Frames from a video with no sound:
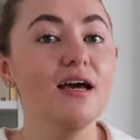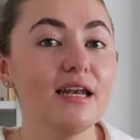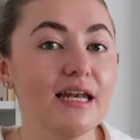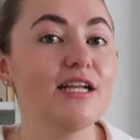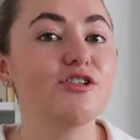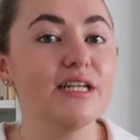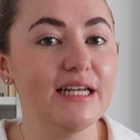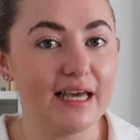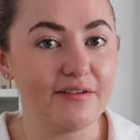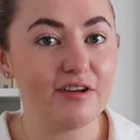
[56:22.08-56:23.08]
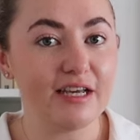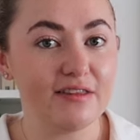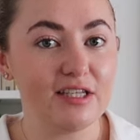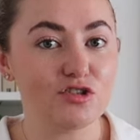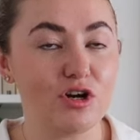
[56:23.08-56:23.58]
literally live in
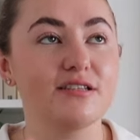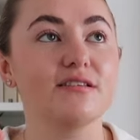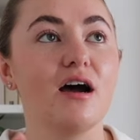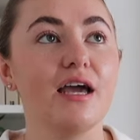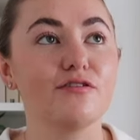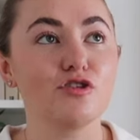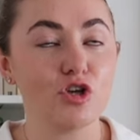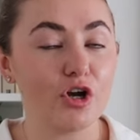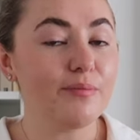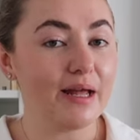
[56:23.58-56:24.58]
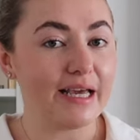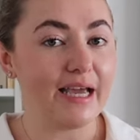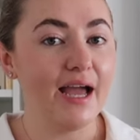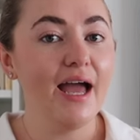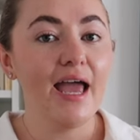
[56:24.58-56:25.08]
these dresses. I have so
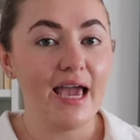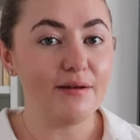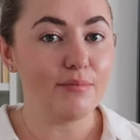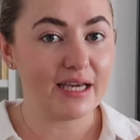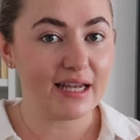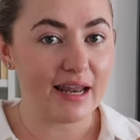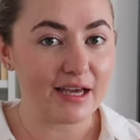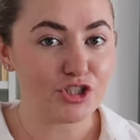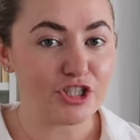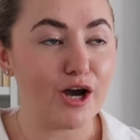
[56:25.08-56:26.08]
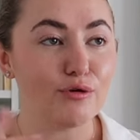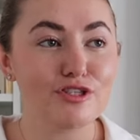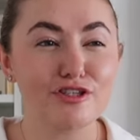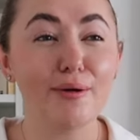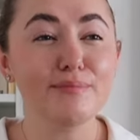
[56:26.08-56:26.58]
many in my collection now,
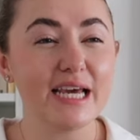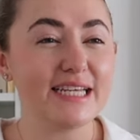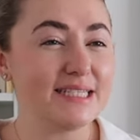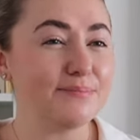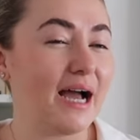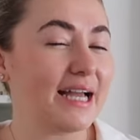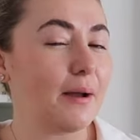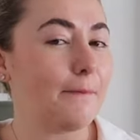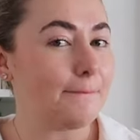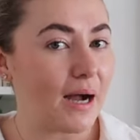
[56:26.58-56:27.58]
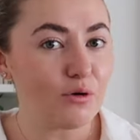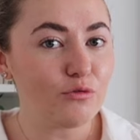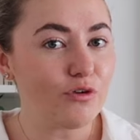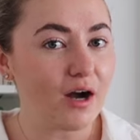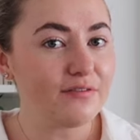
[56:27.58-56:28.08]
some dating back about
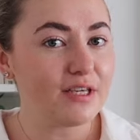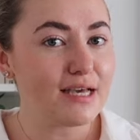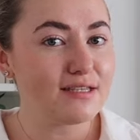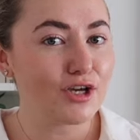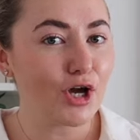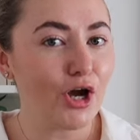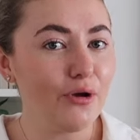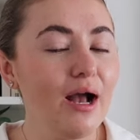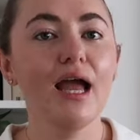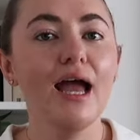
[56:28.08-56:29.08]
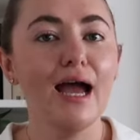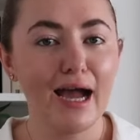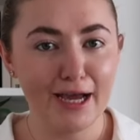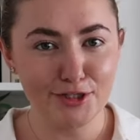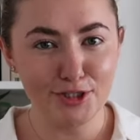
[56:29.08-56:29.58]
five years ago.
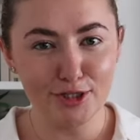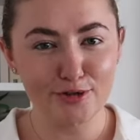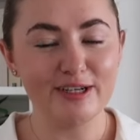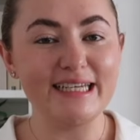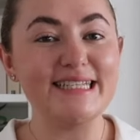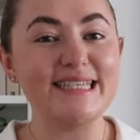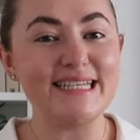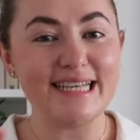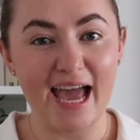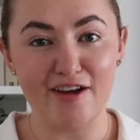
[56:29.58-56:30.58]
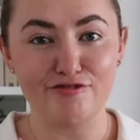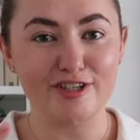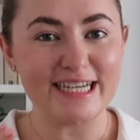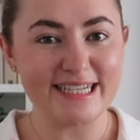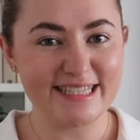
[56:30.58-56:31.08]
And New Look release these
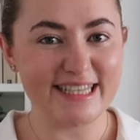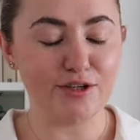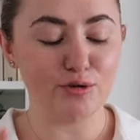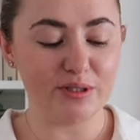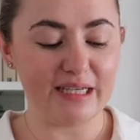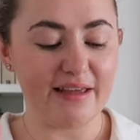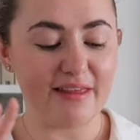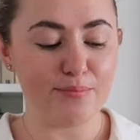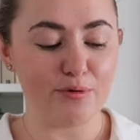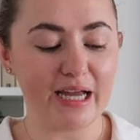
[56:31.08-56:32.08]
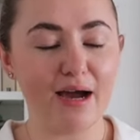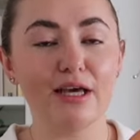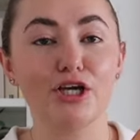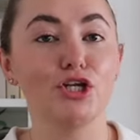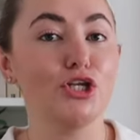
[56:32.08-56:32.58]
every single year. They bring out
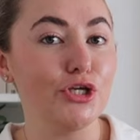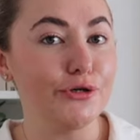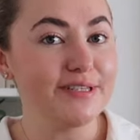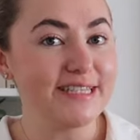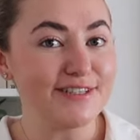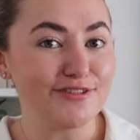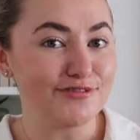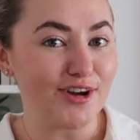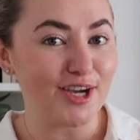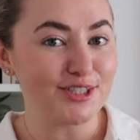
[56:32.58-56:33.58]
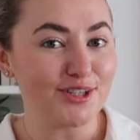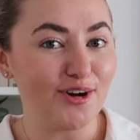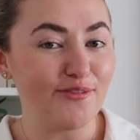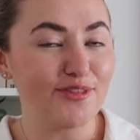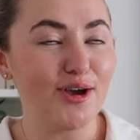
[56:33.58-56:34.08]
like a new season version
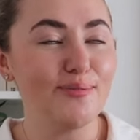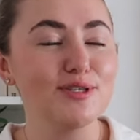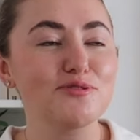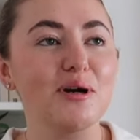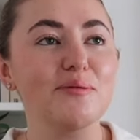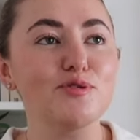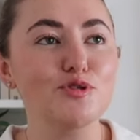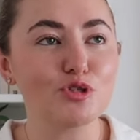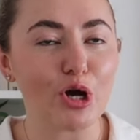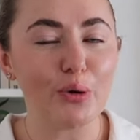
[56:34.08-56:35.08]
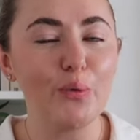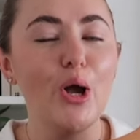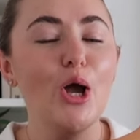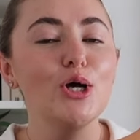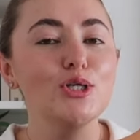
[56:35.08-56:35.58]
of them. So I'm so,
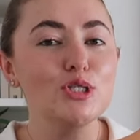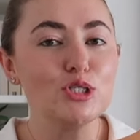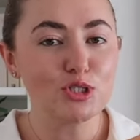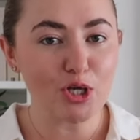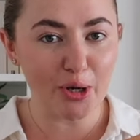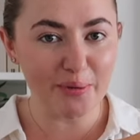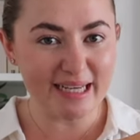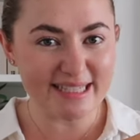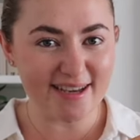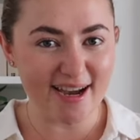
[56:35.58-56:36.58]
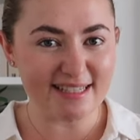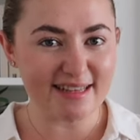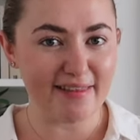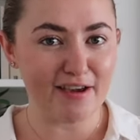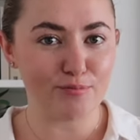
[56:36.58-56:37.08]
so excited
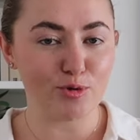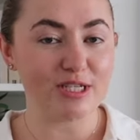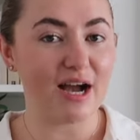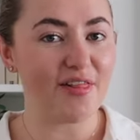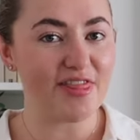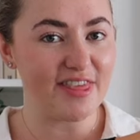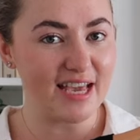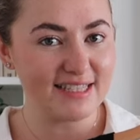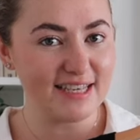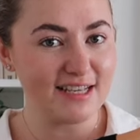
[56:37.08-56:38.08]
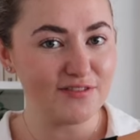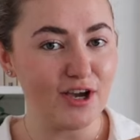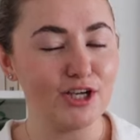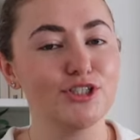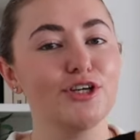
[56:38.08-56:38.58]
that they have brought out this year's
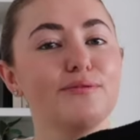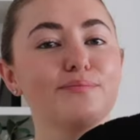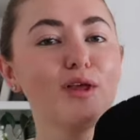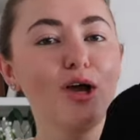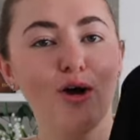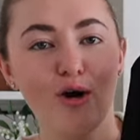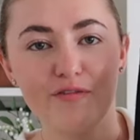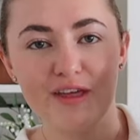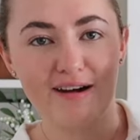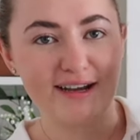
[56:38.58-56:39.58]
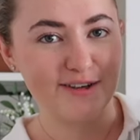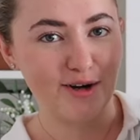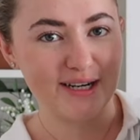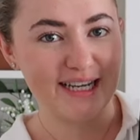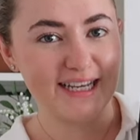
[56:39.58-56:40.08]
version of their
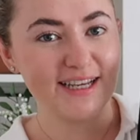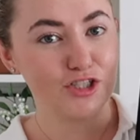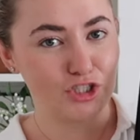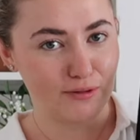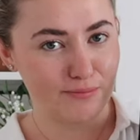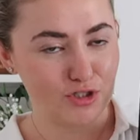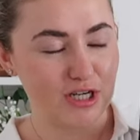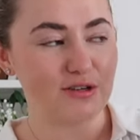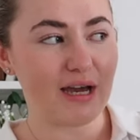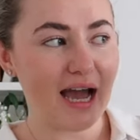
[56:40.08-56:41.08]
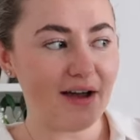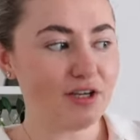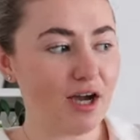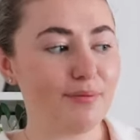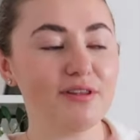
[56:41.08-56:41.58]
iconic jumper dress. Now I have
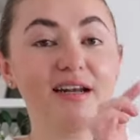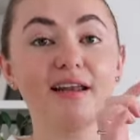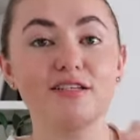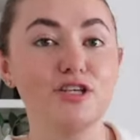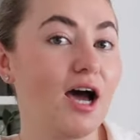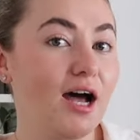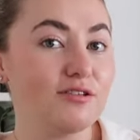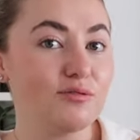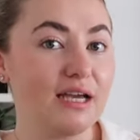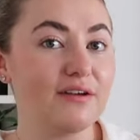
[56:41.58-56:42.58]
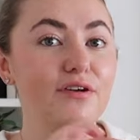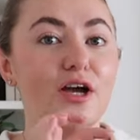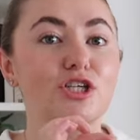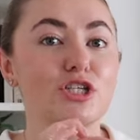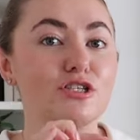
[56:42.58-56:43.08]
a couple that are like turtleneck
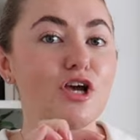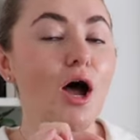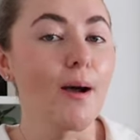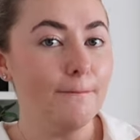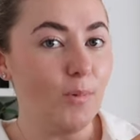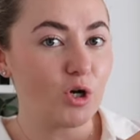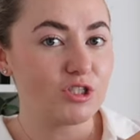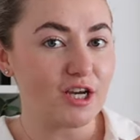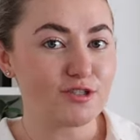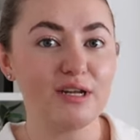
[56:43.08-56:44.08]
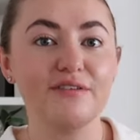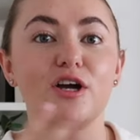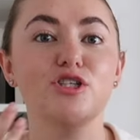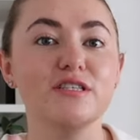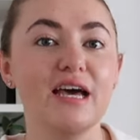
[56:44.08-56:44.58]
versions, mock turtleneck
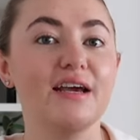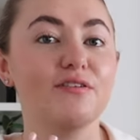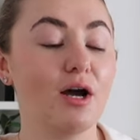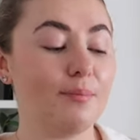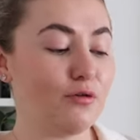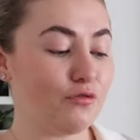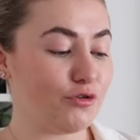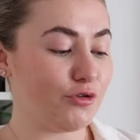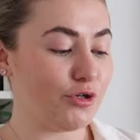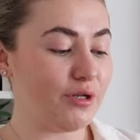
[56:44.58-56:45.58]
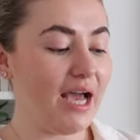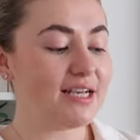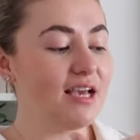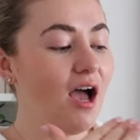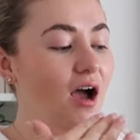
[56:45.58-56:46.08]
versions, and I have a couple of crew necks.